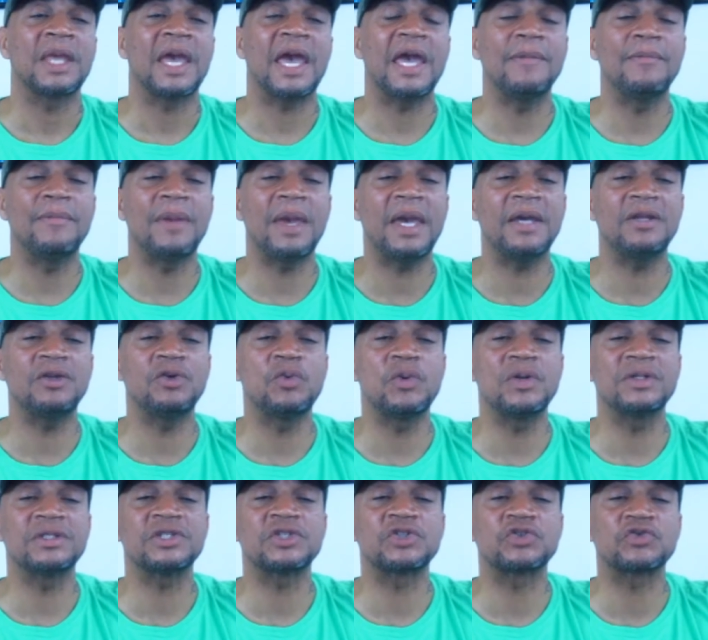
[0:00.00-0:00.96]
A man
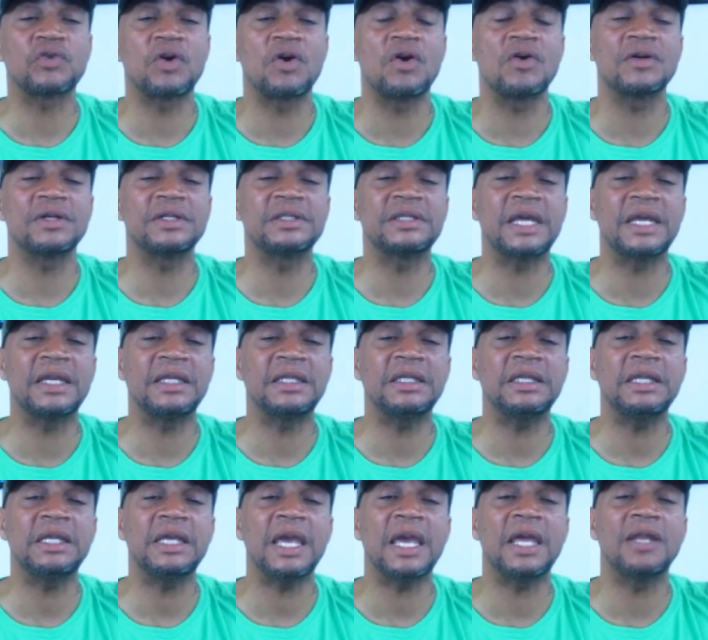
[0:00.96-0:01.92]
who has a strong
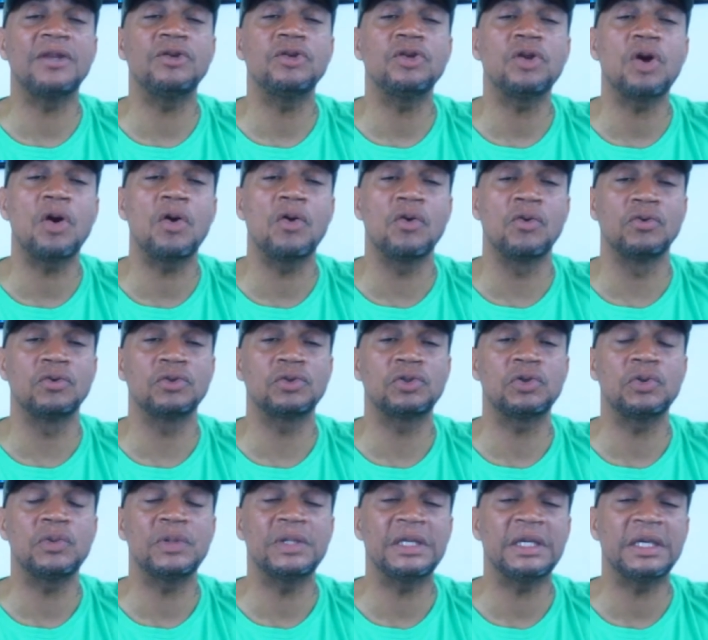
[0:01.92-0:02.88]
identity and knows
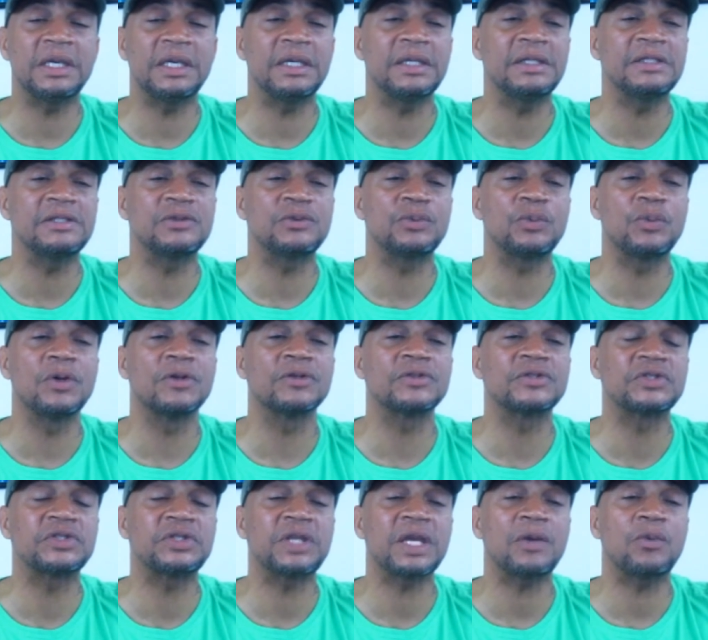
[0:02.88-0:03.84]
who he is will
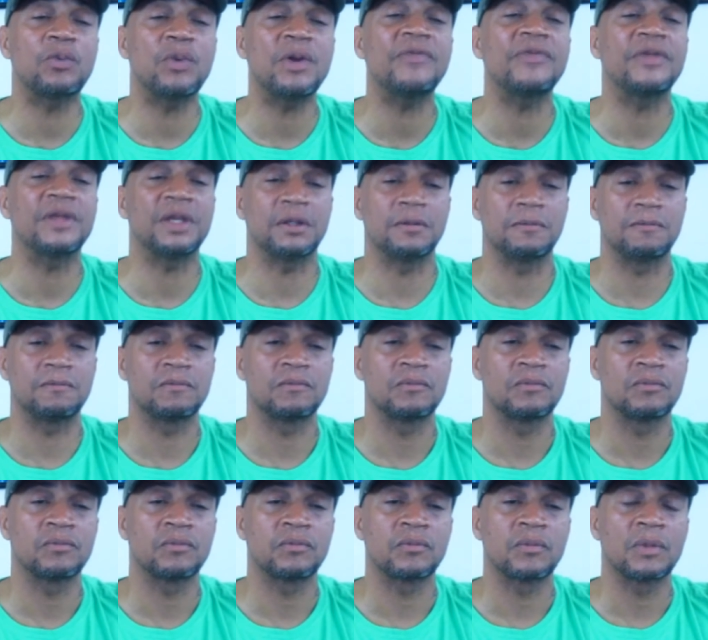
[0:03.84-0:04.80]
stick with it.
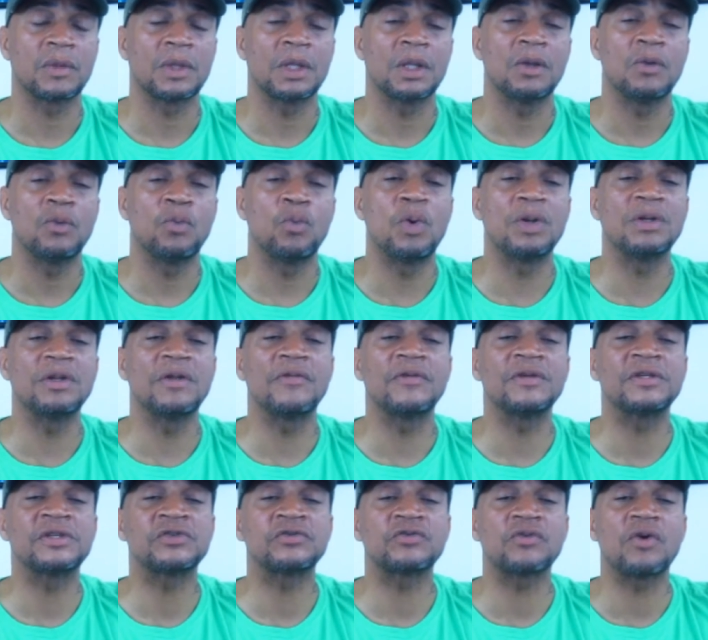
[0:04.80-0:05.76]
One of
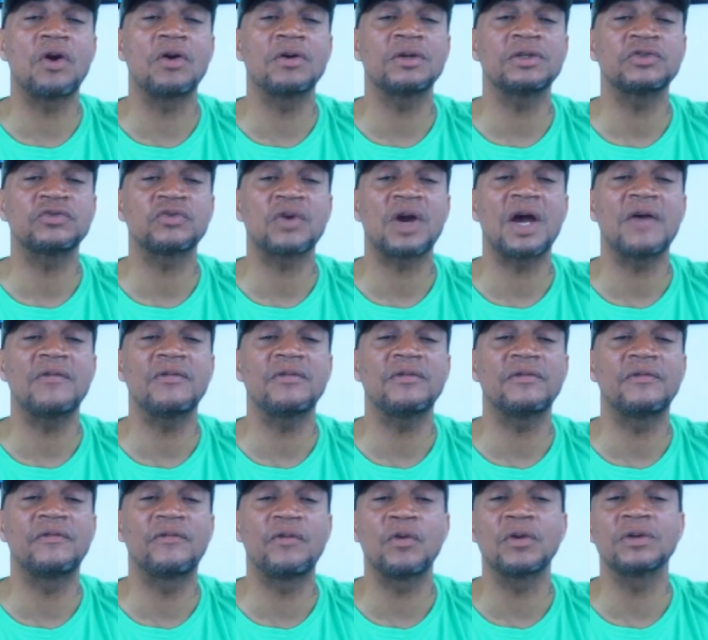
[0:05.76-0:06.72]
the strongest
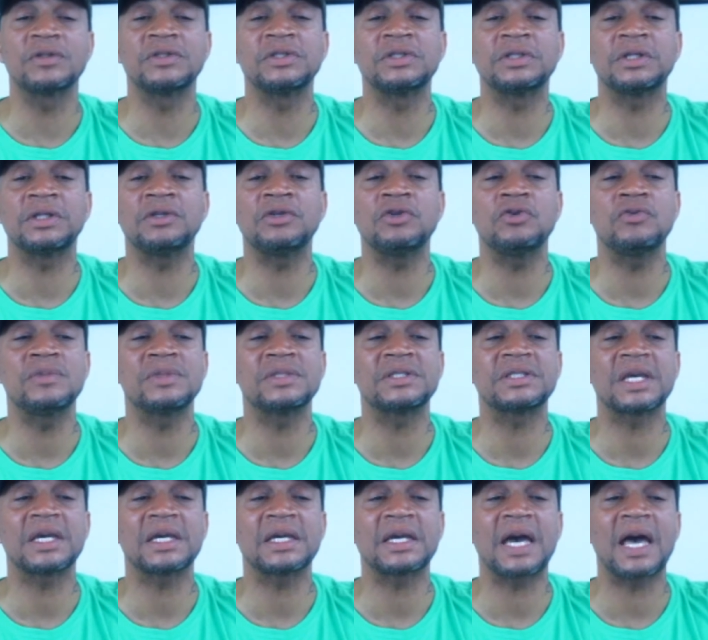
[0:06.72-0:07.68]
driving forces in human
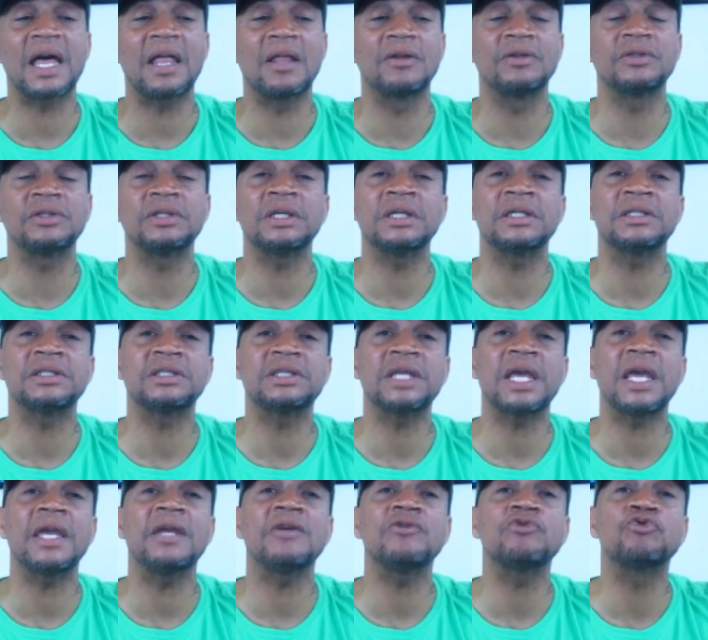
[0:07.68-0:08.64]
psychology is
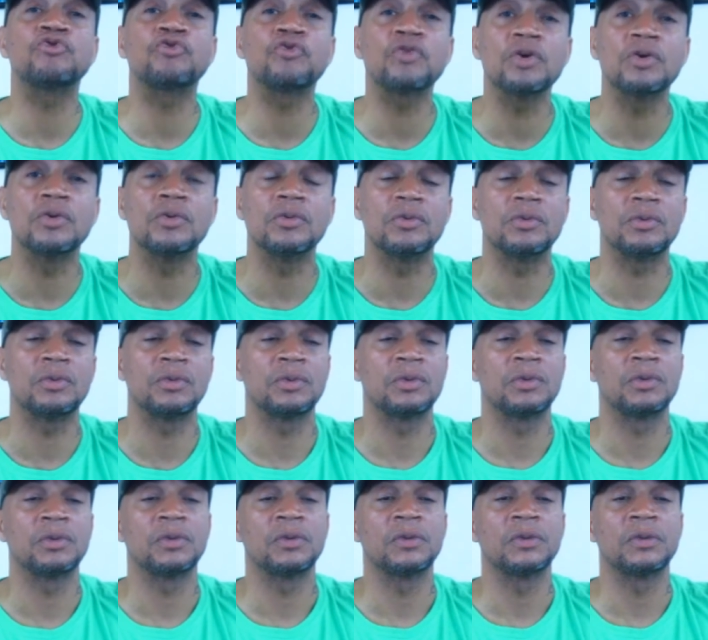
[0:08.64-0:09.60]
staying true
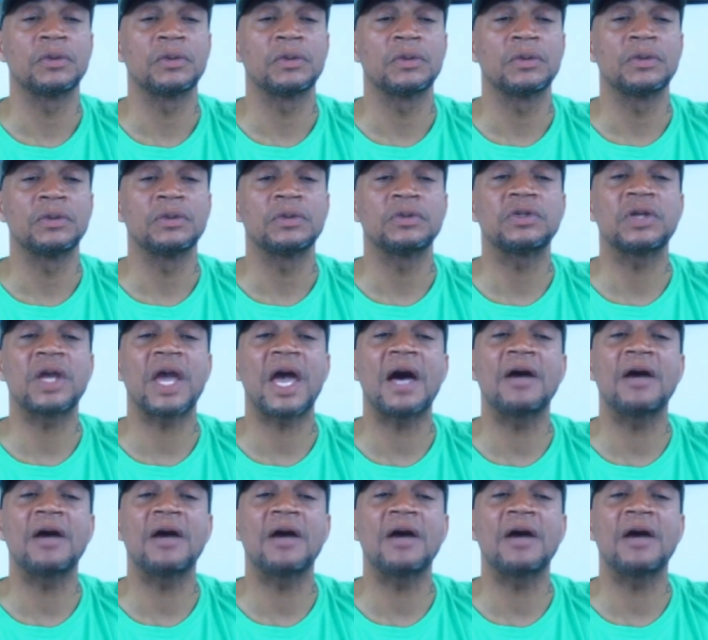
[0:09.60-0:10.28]
to